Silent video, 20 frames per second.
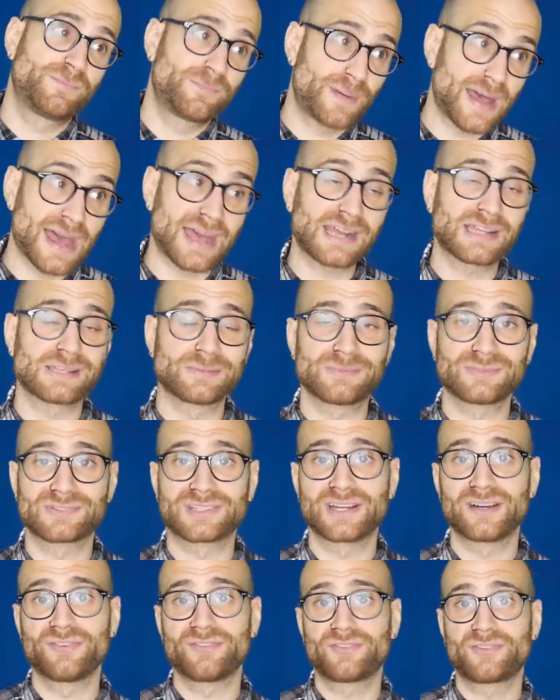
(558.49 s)
back
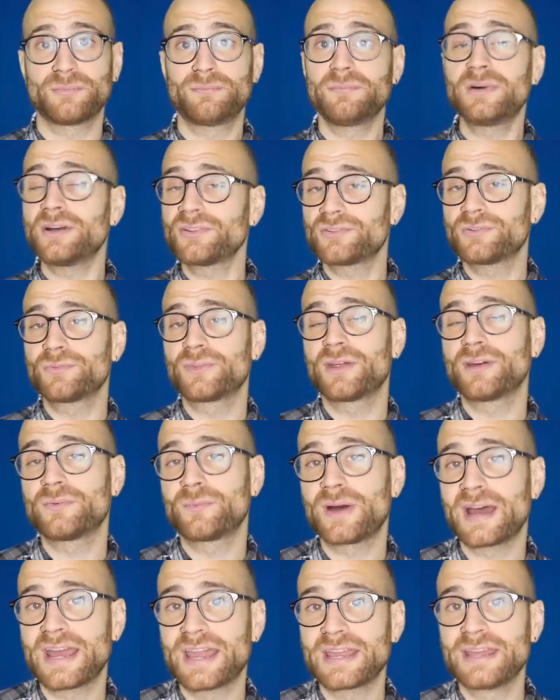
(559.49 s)
themselves to muscle their
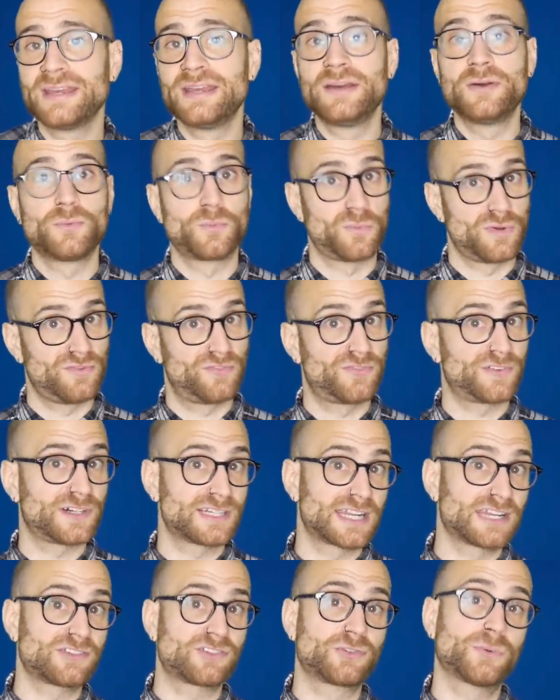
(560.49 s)
way with
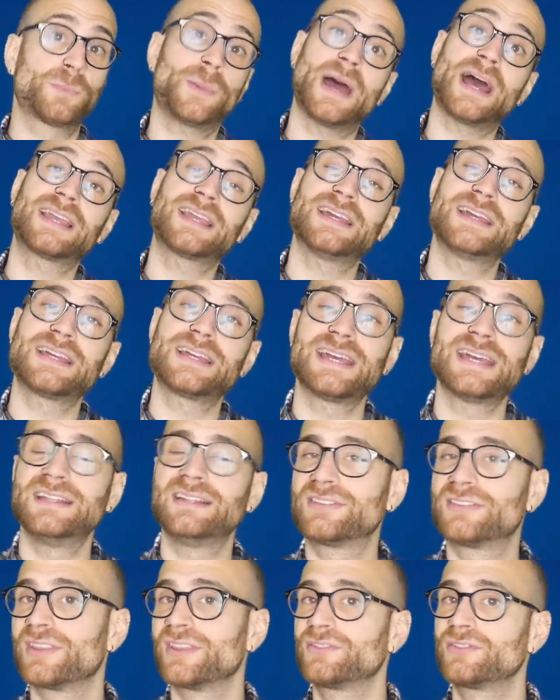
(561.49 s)
financial backing
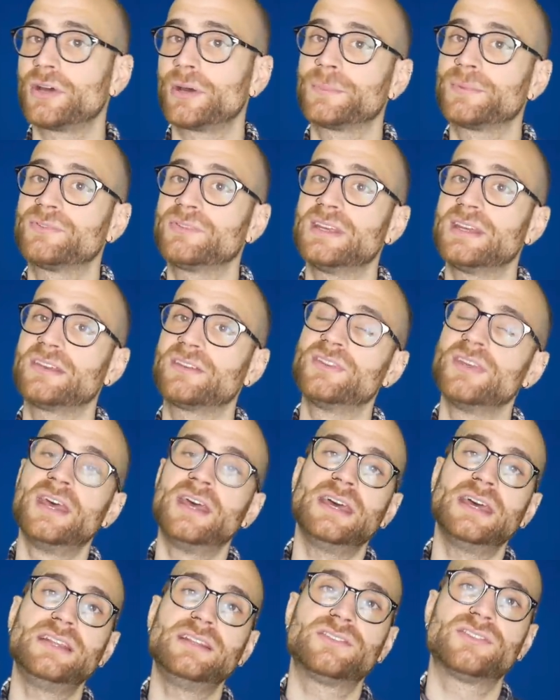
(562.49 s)
into the top six,
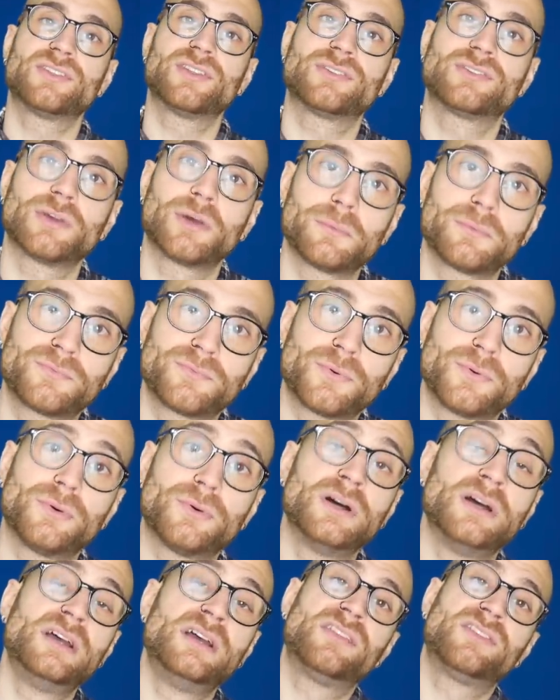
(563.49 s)
into the top
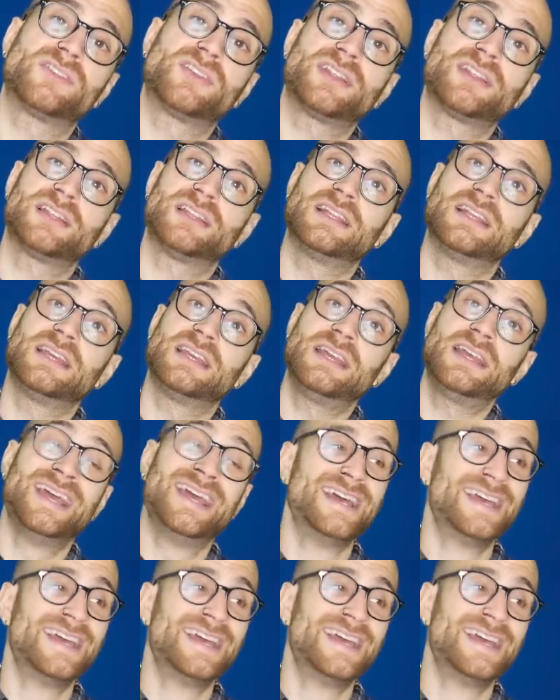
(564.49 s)
four. Suddenly,